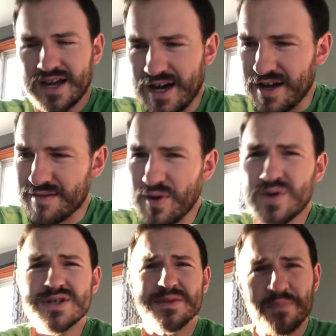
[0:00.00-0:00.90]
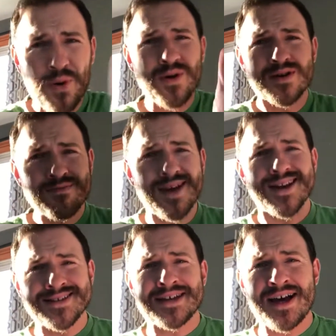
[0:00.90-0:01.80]
the most important men
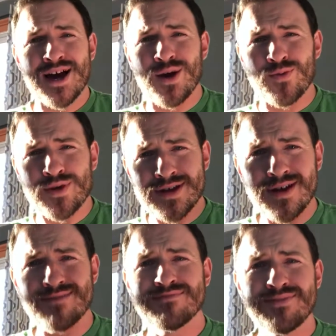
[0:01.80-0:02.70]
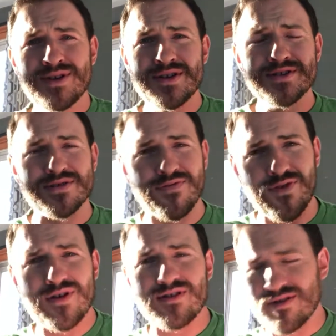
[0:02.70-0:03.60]
in town would come to
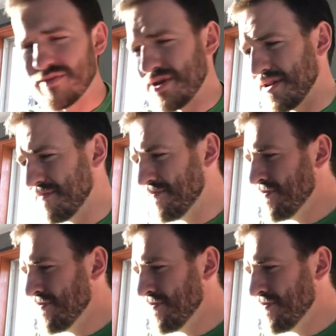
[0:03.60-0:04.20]
fawn on me.